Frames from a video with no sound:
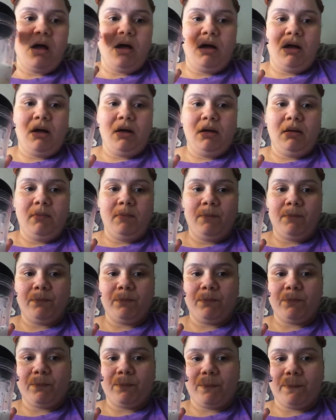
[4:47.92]
um
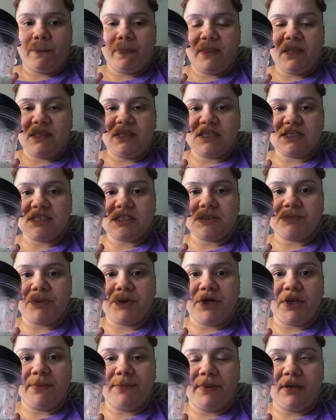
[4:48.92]
This is
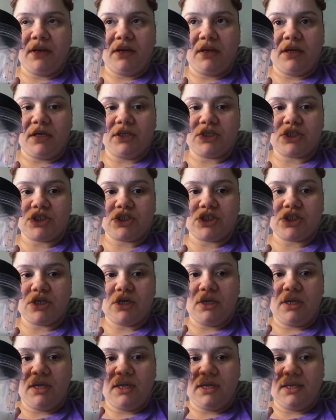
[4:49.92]
pretty much,
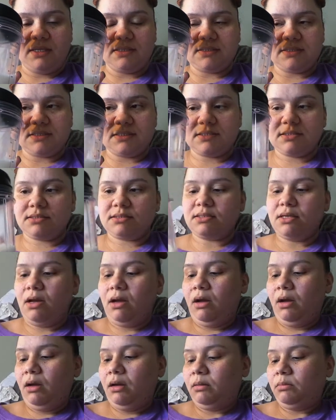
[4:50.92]
it's
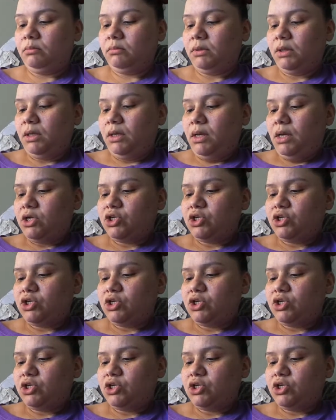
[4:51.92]
um,